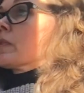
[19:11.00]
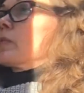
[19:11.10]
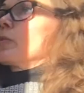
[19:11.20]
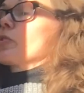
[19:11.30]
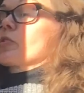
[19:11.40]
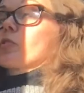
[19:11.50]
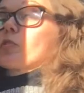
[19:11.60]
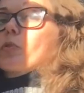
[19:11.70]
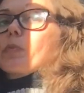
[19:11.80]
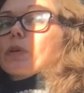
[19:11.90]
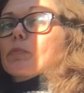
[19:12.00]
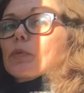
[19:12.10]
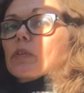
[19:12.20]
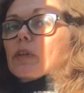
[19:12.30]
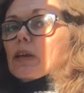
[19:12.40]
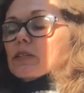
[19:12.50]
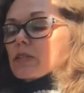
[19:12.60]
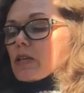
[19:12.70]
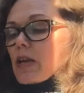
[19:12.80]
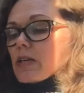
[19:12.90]
We're just going to do a mini breathing
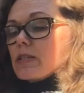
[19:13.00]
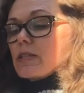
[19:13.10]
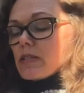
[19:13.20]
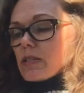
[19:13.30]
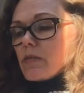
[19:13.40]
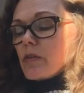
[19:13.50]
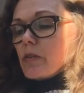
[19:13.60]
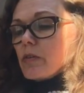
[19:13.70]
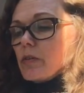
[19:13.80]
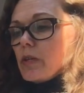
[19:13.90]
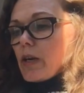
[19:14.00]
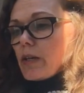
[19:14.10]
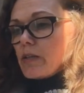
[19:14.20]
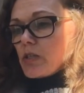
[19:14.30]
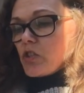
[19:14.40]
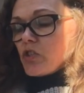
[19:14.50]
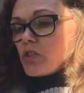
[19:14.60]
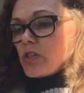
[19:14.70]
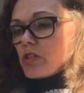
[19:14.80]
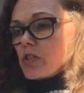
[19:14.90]
exercise. This is very good. I teach
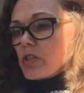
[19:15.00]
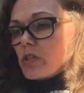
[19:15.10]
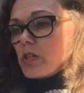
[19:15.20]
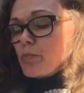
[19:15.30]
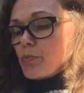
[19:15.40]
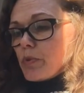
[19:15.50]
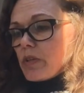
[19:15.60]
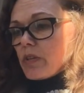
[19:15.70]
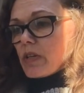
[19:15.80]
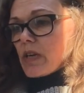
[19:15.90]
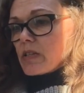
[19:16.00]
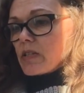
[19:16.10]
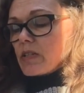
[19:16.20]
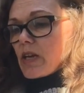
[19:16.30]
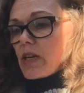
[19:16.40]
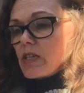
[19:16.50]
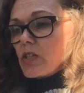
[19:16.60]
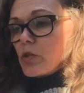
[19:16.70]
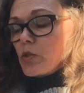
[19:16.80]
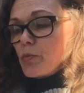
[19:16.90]
this. A breathing exercise.
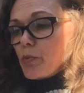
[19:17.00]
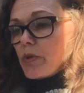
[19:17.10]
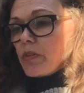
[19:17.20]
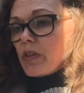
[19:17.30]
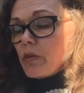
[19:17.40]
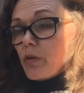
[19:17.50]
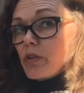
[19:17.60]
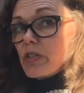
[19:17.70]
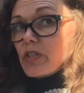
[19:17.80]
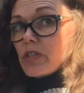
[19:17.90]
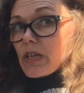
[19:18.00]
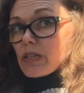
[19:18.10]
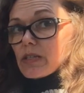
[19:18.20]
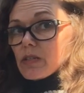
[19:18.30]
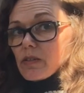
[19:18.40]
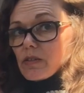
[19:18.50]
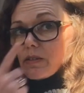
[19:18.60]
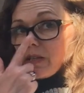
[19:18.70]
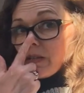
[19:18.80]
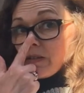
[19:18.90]
So you breathe in on 6
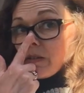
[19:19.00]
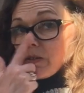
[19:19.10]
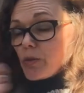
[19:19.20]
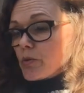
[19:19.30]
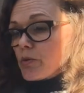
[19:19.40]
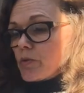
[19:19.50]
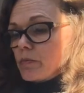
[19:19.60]
in the nose.